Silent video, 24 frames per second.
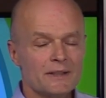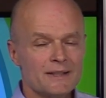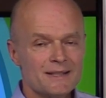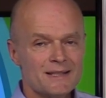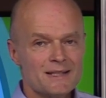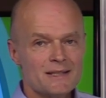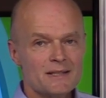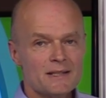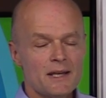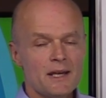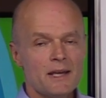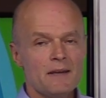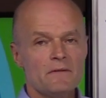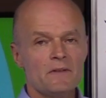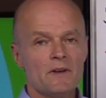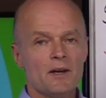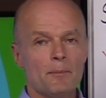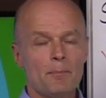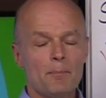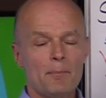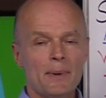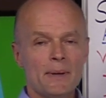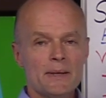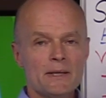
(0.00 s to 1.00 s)
It saved
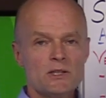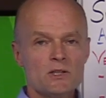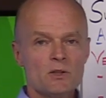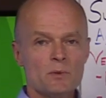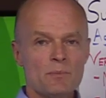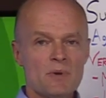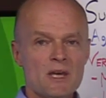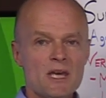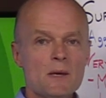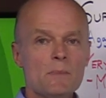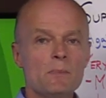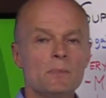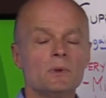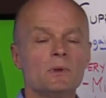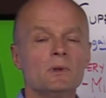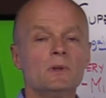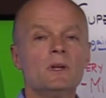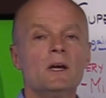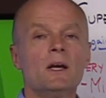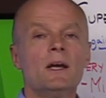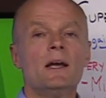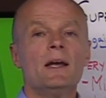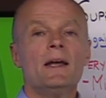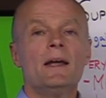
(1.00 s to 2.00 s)
a bunch of
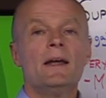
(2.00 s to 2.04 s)
people